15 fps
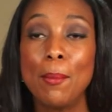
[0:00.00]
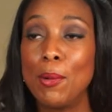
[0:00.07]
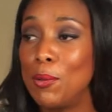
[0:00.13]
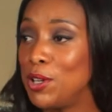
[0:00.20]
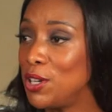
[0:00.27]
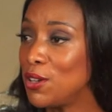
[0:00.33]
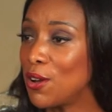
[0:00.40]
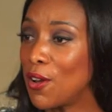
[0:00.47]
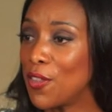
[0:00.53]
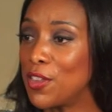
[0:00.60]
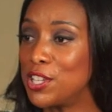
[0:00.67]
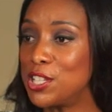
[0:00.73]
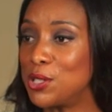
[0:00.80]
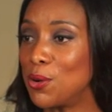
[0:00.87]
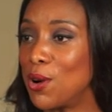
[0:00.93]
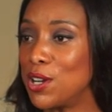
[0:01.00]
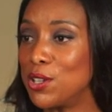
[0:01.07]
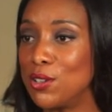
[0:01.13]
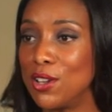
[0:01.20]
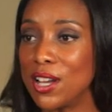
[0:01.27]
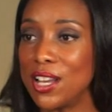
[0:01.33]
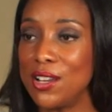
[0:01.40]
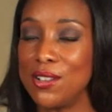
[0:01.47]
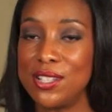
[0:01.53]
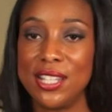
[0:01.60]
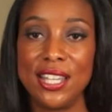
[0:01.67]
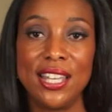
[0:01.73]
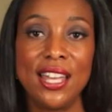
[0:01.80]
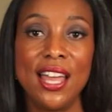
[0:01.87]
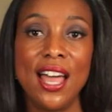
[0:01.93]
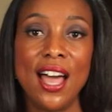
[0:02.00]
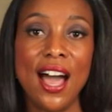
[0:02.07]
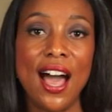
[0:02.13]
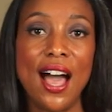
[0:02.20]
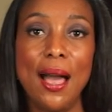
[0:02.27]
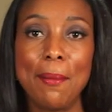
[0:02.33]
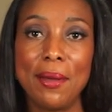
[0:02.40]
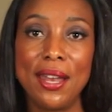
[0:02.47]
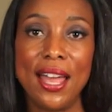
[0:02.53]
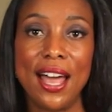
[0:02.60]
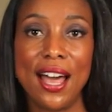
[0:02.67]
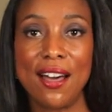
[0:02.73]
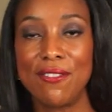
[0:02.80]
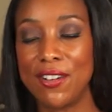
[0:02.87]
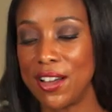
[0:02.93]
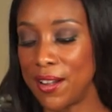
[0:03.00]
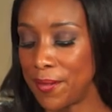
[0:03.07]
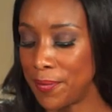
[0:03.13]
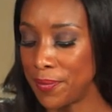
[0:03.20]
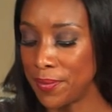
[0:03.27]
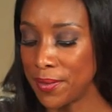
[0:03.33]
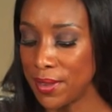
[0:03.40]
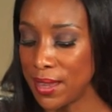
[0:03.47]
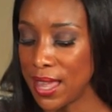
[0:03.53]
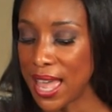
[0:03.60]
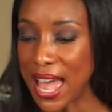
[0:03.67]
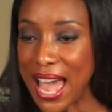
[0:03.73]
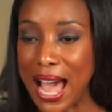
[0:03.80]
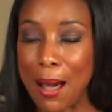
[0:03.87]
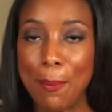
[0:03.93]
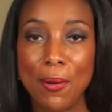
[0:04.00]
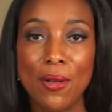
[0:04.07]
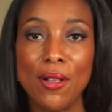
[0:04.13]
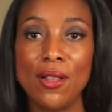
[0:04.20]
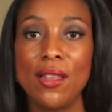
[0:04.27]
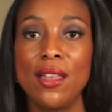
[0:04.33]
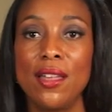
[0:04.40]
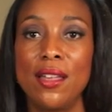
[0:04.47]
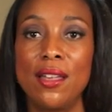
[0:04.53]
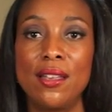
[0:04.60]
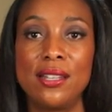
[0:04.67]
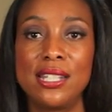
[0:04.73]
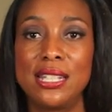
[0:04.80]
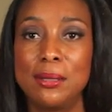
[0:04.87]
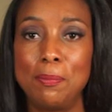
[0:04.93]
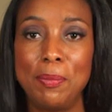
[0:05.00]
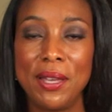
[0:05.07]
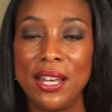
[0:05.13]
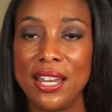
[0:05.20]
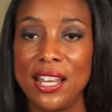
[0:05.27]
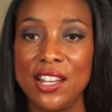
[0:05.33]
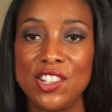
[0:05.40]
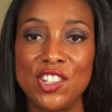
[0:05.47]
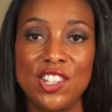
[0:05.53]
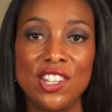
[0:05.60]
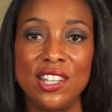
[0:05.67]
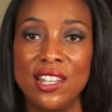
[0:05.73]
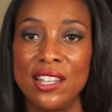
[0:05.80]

But when you go to the store and you look and you see, I'm going to have apple, spinach,